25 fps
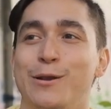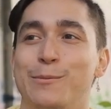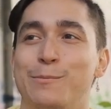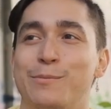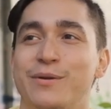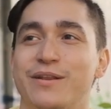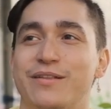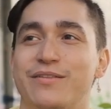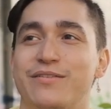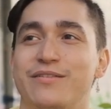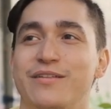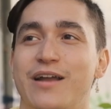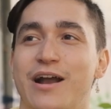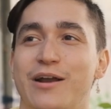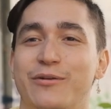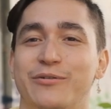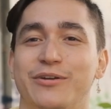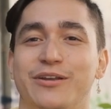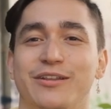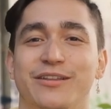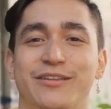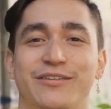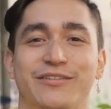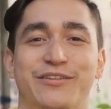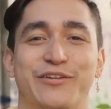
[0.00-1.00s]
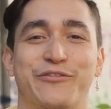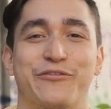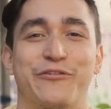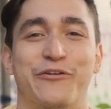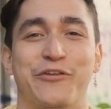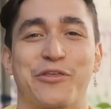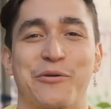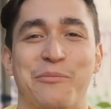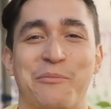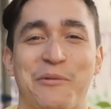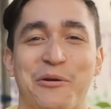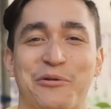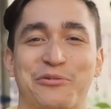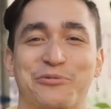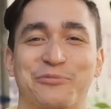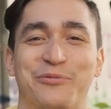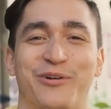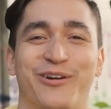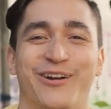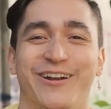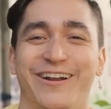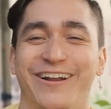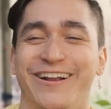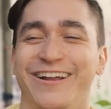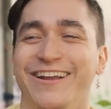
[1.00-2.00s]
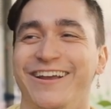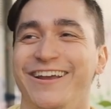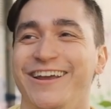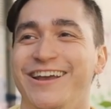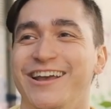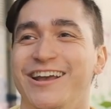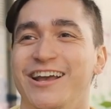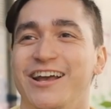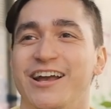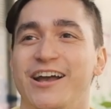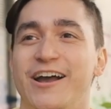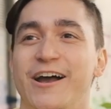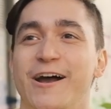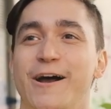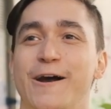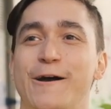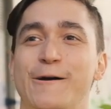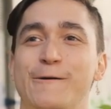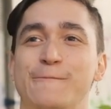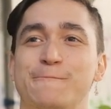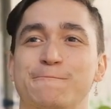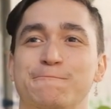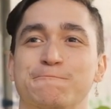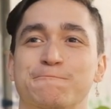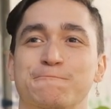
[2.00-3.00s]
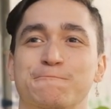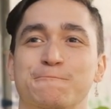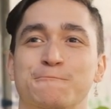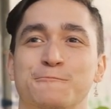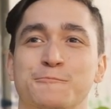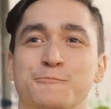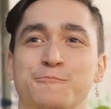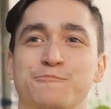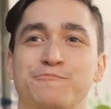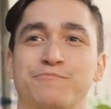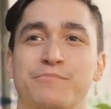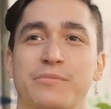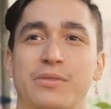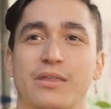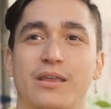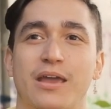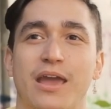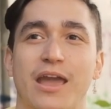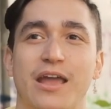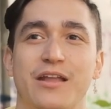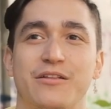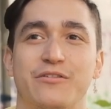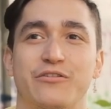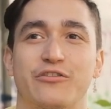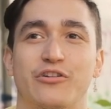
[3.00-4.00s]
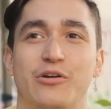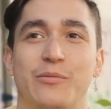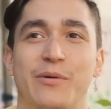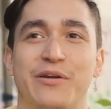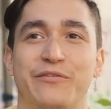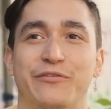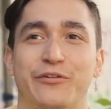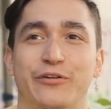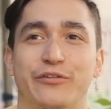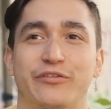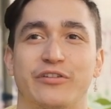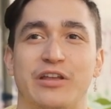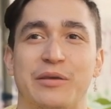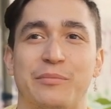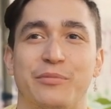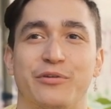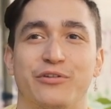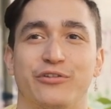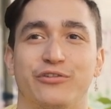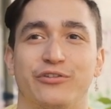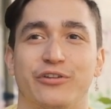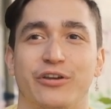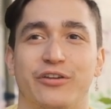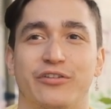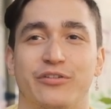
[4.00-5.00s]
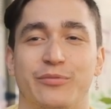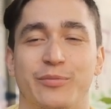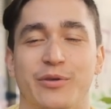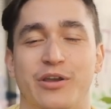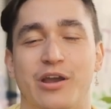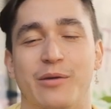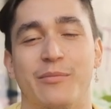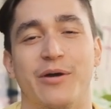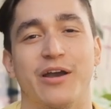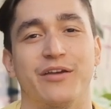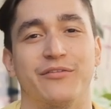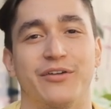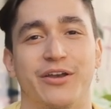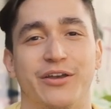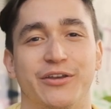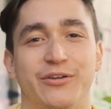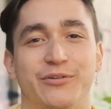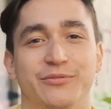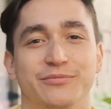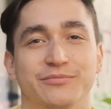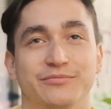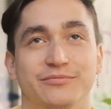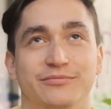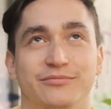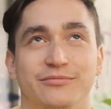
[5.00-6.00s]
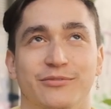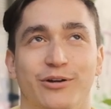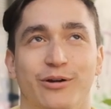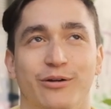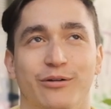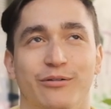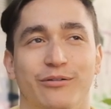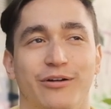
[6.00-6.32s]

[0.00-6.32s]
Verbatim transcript: but it's not realistic for the most part. Um, and so my first tip is just become high value. Oh,